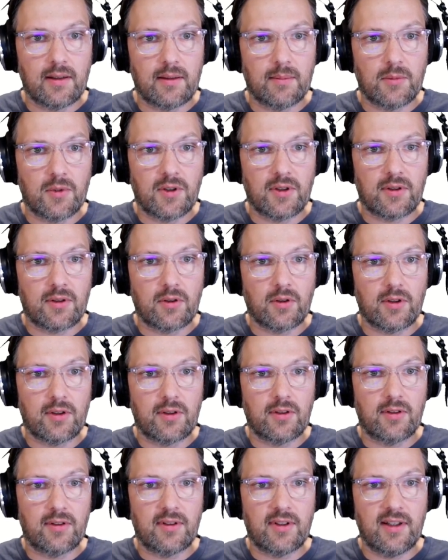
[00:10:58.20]
Just going to
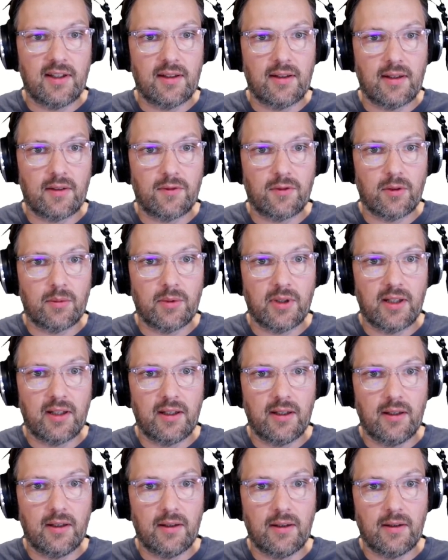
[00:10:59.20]
steal that from
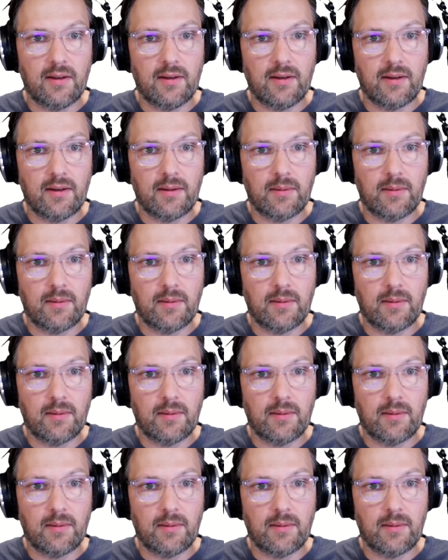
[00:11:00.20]
here.